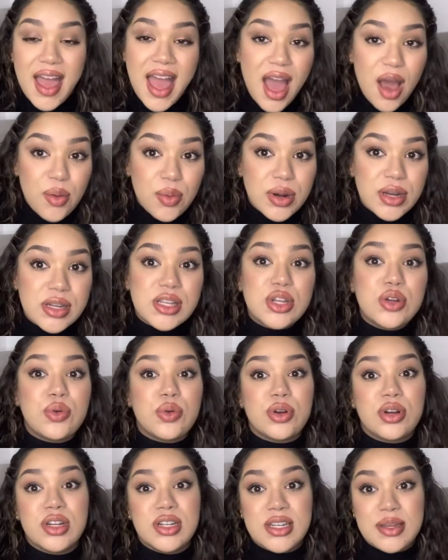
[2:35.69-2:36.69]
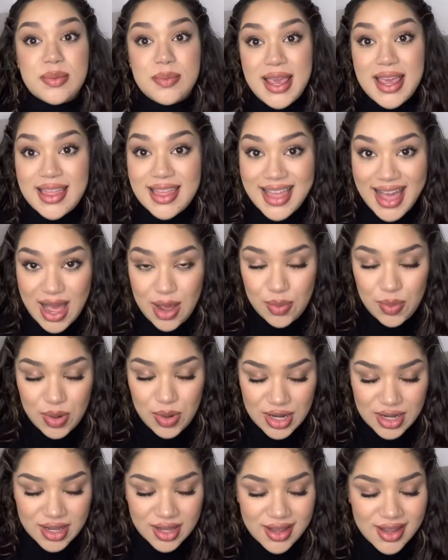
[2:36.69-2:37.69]
hours in order to make that
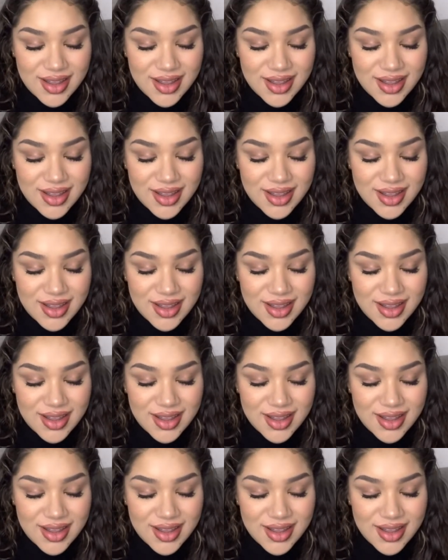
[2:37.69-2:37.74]
work.